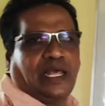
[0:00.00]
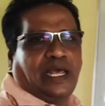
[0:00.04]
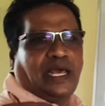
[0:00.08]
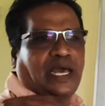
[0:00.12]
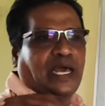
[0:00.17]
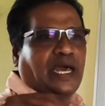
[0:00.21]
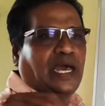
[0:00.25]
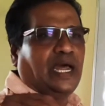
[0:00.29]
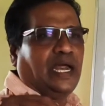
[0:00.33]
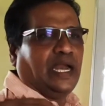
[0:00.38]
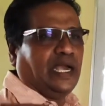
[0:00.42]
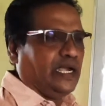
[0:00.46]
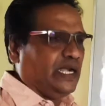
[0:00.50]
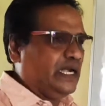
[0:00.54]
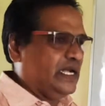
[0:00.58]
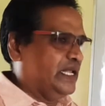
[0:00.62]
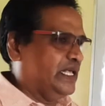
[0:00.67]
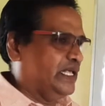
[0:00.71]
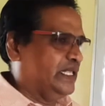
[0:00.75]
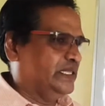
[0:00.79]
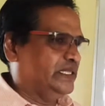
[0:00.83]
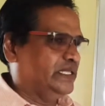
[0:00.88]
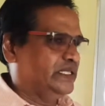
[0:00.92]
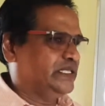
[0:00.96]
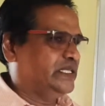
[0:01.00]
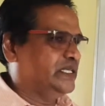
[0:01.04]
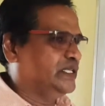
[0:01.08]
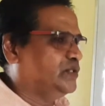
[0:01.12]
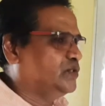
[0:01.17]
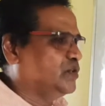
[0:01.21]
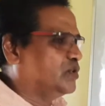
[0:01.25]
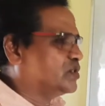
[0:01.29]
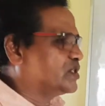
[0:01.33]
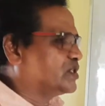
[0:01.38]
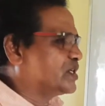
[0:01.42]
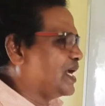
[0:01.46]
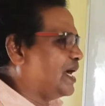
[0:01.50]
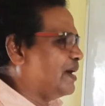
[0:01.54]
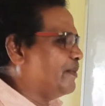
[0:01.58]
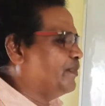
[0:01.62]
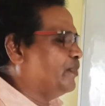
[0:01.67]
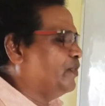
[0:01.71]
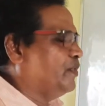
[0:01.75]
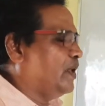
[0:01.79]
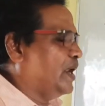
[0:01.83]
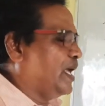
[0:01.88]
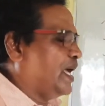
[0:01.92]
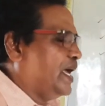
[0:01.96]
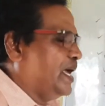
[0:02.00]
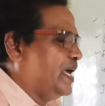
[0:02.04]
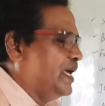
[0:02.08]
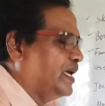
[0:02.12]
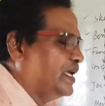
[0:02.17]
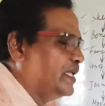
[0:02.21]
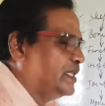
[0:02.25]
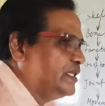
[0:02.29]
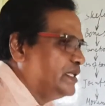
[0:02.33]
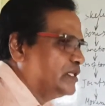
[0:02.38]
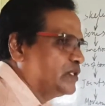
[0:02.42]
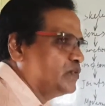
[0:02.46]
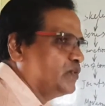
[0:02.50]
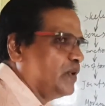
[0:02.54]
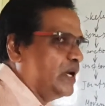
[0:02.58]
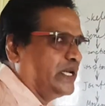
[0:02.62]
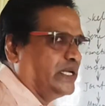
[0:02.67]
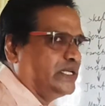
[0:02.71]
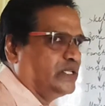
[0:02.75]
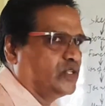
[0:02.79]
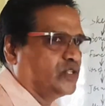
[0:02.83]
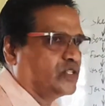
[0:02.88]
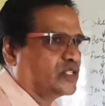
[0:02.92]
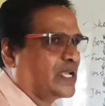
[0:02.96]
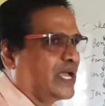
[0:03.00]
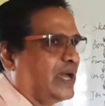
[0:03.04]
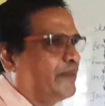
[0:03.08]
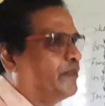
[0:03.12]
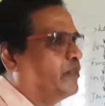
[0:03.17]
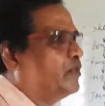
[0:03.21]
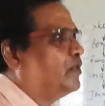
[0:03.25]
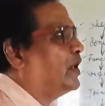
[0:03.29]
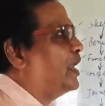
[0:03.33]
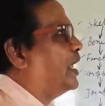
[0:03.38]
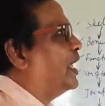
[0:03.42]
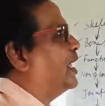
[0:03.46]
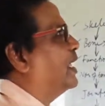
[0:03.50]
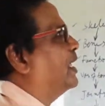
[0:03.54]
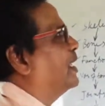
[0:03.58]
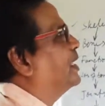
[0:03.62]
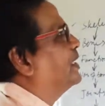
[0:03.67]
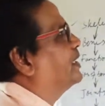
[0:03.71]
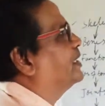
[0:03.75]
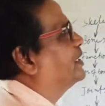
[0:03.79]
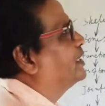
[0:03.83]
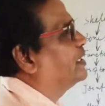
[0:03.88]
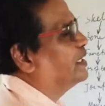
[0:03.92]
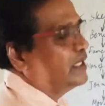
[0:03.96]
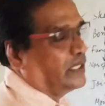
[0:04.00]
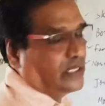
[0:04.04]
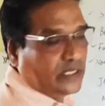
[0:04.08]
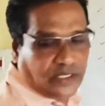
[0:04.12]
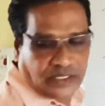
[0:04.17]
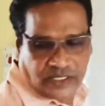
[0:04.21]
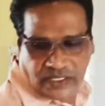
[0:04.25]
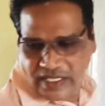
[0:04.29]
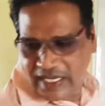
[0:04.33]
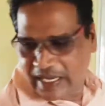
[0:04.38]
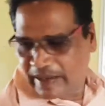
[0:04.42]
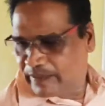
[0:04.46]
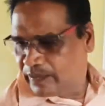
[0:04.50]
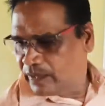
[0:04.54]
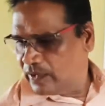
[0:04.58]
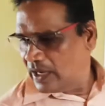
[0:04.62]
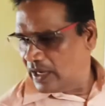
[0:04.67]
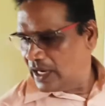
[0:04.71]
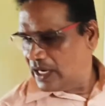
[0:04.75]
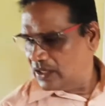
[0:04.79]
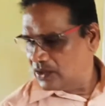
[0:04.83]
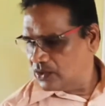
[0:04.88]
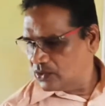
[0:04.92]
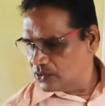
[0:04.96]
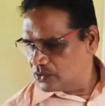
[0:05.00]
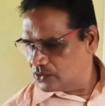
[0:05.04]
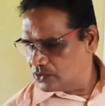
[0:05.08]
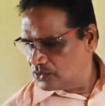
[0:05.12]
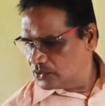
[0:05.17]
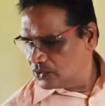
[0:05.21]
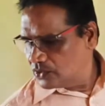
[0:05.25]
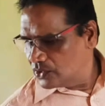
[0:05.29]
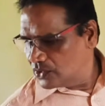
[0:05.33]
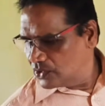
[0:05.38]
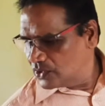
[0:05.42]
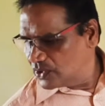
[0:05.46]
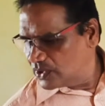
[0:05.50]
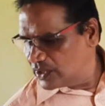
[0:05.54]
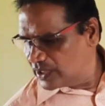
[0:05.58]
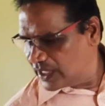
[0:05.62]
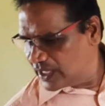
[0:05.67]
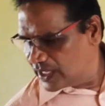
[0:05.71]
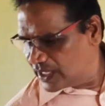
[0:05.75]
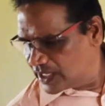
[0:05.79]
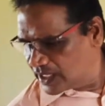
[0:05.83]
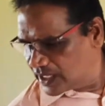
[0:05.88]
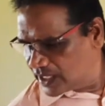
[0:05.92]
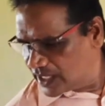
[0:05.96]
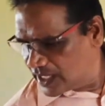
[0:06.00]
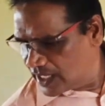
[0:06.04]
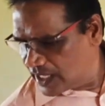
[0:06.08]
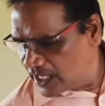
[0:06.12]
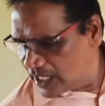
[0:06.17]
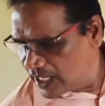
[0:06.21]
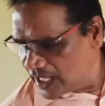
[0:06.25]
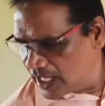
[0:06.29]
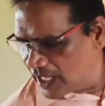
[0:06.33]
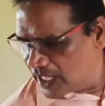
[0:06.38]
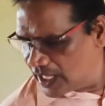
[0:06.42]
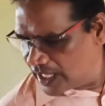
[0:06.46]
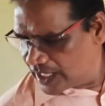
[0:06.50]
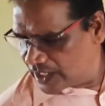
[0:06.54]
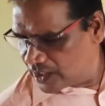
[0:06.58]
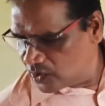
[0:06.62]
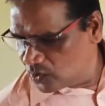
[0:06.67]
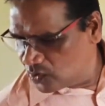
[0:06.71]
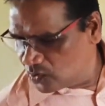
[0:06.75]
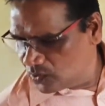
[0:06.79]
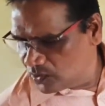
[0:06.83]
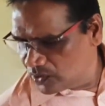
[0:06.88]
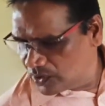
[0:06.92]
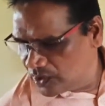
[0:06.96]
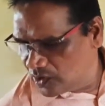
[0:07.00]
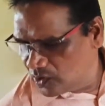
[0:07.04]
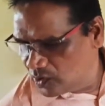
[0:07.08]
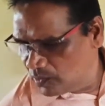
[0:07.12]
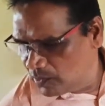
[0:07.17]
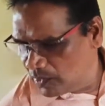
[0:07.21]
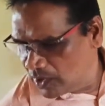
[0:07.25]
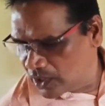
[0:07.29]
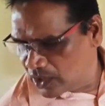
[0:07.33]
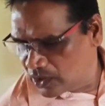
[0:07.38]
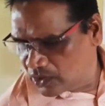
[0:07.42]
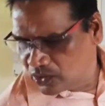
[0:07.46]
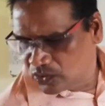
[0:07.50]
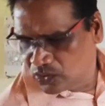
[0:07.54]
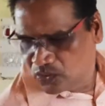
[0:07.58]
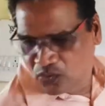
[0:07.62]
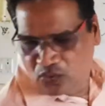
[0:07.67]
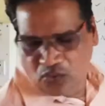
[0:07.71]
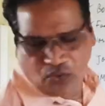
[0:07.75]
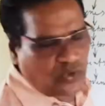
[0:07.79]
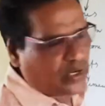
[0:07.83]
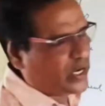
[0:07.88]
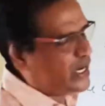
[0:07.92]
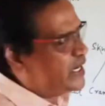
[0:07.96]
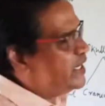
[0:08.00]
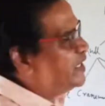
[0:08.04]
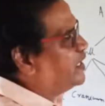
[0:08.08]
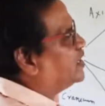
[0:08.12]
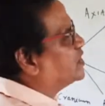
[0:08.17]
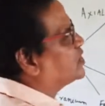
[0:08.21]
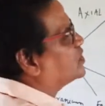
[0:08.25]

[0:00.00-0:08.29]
and this is your scapula. This one is scapula 2. Then humor 2, radius